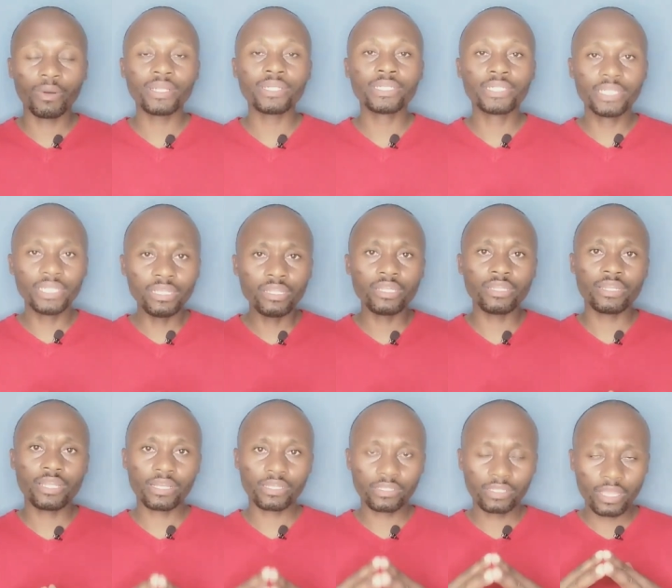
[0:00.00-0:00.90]
Until the
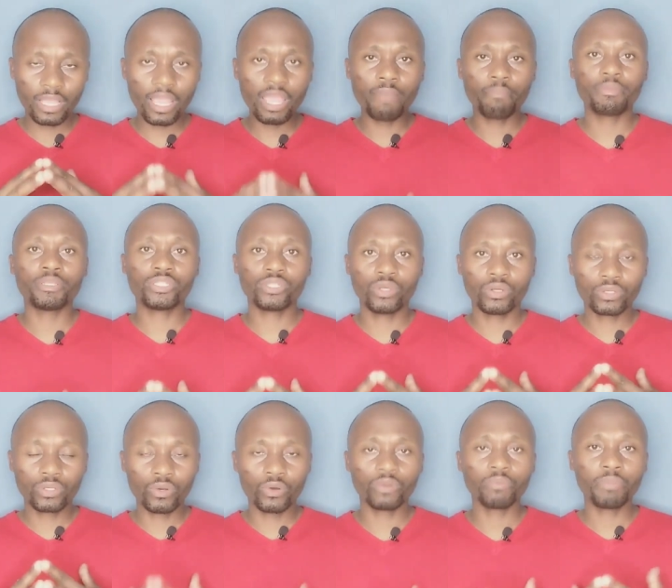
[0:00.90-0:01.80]
next
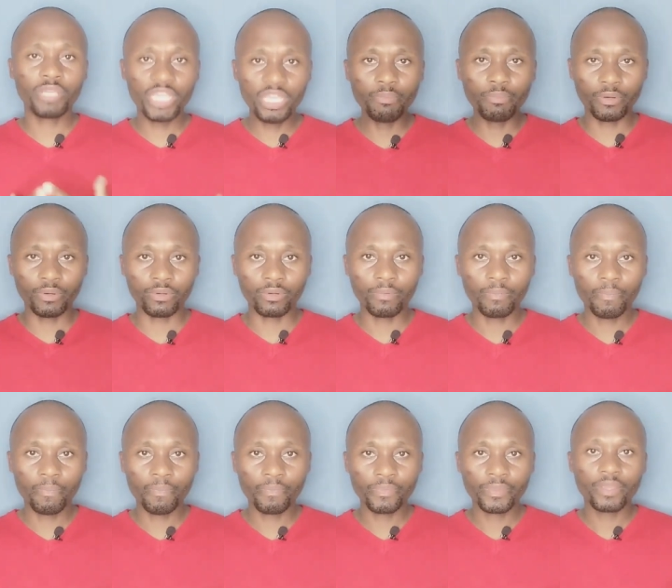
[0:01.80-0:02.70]
episode, good people,
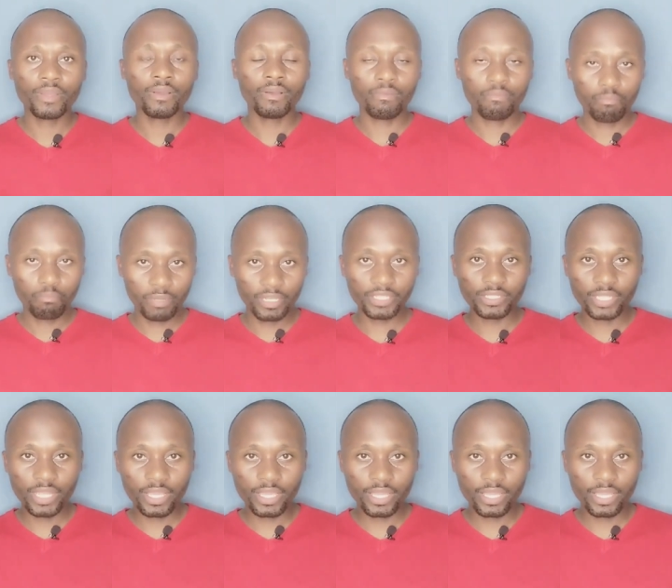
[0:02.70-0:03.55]
please take